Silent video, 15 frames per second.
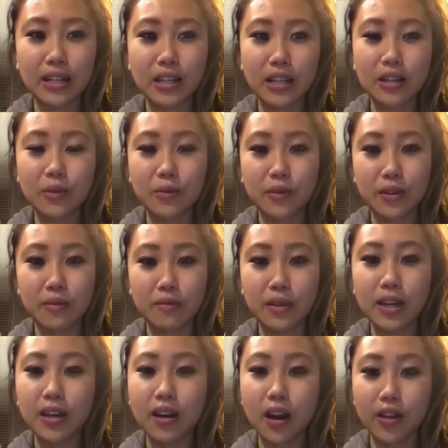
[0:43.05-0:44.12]
eaten with
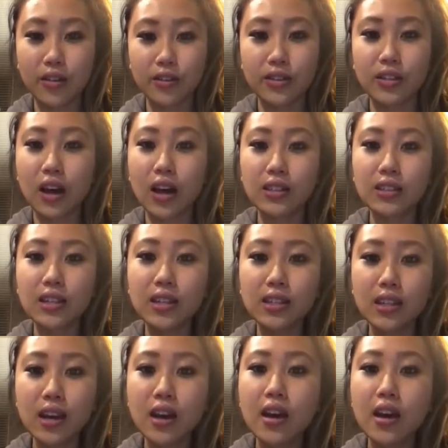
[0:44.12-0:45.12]
meat and other sauces,